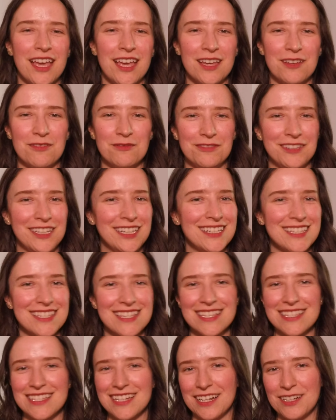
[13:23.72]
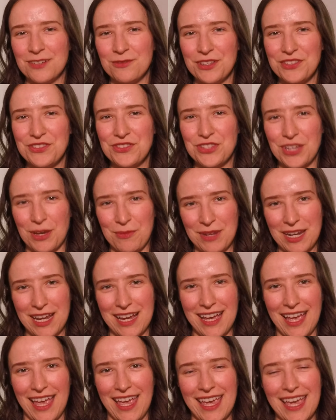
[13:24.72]
Venus is done with
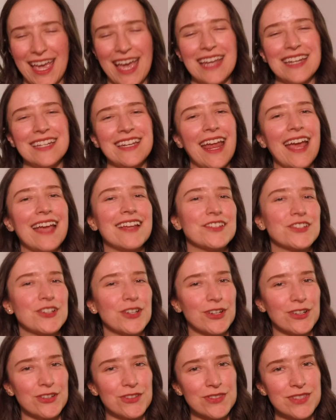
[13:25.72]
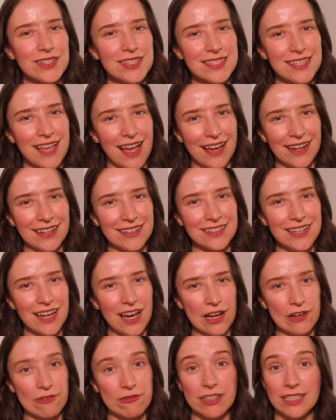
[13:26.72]
Gemini and it enters the sign
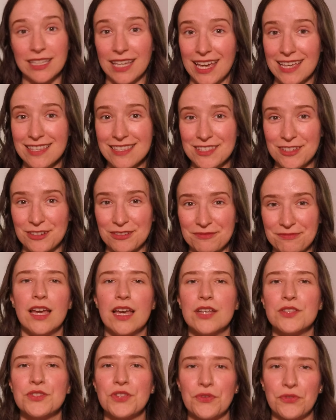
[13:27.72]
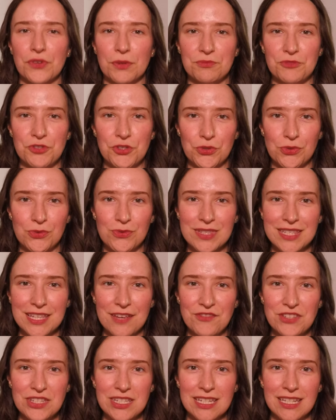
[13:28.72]
of Cancer. So from June
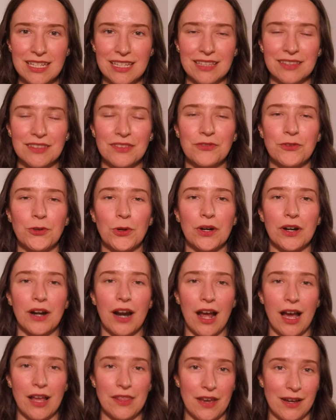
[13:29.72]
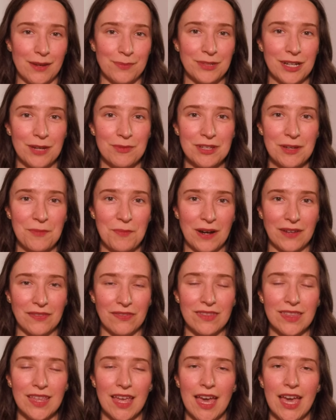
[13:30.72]
seventeenth for the upcoming
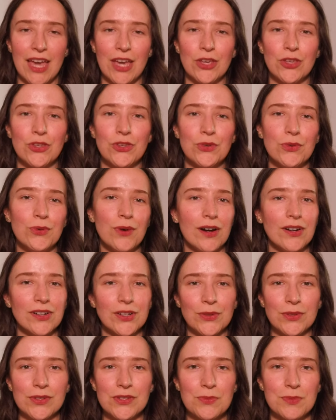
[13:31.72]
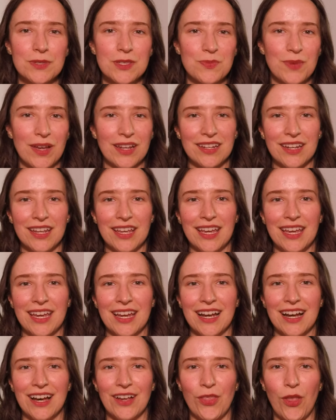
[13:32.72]
month, you are going to be
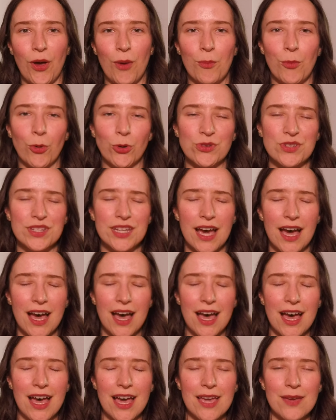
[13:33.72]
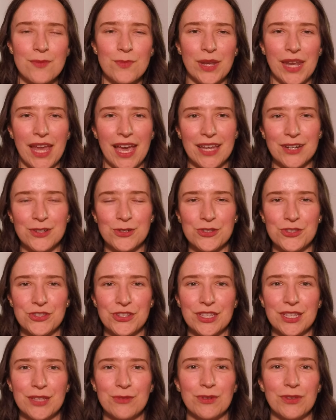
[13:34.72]
spending a lot more time and
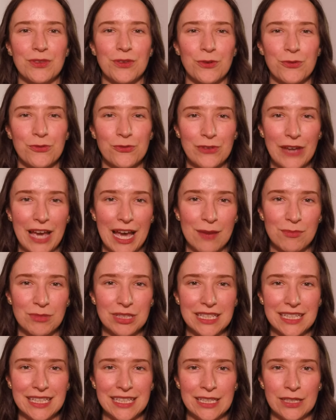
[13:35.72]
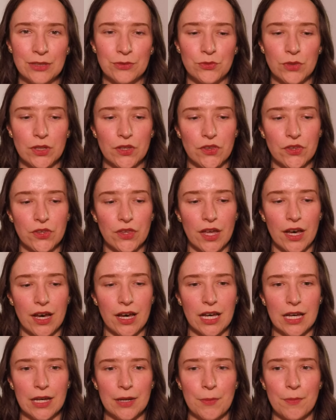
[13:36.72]
energy with your family, with
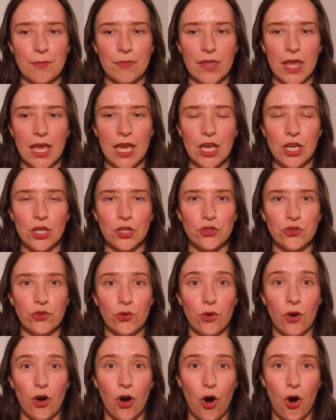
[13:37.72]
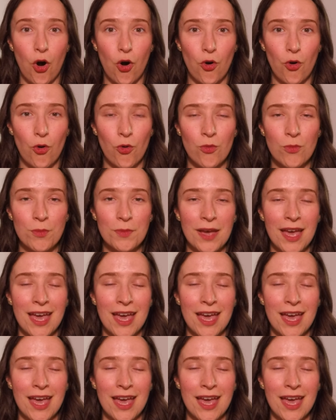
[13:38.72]
um, your home,